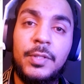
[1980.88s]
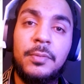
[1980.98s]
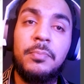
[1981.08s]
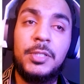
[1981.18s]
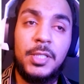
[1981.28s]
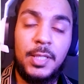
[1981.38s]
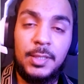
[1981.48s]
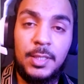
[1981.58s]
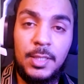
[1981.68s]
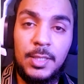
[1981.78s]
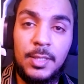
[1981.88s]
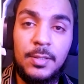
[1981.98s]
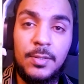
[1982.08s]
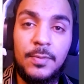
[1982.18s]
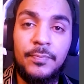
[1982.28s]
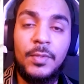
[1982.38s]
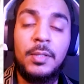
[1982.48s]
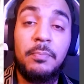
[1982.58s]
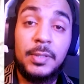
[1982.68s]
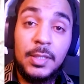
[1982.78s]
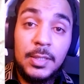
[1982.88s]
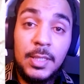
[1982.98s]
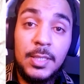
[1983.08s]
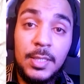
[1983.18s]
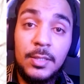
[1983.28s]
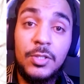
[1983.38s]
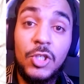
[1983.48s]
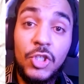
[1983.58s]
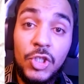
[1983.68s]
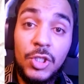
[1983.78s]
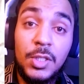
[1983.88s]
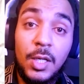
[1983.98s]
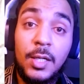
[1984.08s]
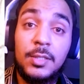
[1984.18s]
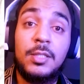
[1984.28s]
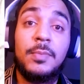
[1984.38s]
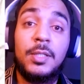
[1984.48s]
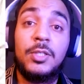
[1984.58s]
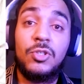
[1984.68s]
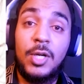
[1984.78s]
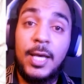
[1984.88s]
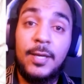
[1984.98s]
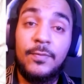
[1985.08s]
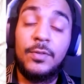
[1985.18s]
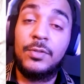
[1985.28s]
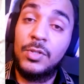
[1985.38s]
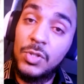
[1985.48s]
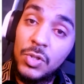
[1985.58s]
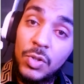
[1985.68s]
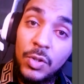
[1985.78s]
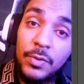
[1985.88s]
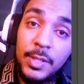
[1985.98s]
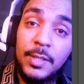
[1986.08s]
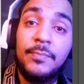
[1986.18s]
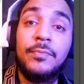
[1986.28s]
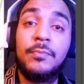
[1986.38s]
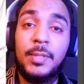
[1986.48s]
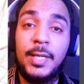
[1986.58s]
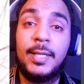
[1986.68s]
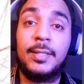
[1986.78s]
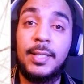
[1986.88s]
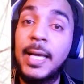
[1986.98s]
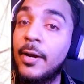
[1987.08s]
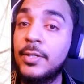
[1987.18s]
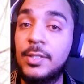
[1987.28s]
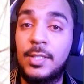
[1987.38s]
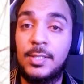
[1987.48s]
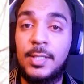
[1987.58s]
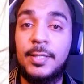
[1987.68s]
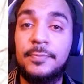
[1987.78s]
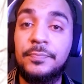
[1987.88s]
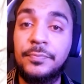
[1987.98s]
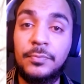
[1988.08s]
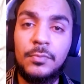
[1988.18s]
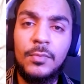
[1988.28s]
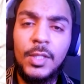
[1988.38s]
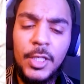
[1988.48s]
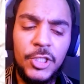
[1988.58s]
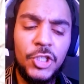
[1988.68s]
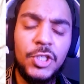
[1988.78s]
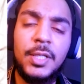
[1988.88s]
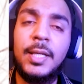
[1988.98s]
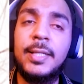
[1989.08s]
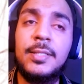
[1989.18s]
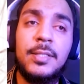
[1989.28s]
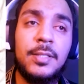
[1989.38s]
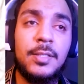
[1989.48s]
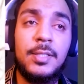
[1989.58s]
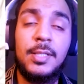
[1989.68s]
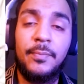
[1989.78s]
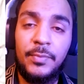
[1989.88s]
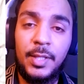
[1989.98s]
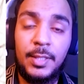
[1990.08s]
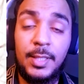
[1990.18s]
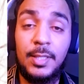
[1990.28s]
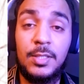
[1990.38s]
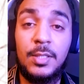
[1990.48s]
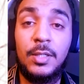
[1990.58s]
putting in the details, but the details should ultimately drive the story behind the character design. It should lend to something that is not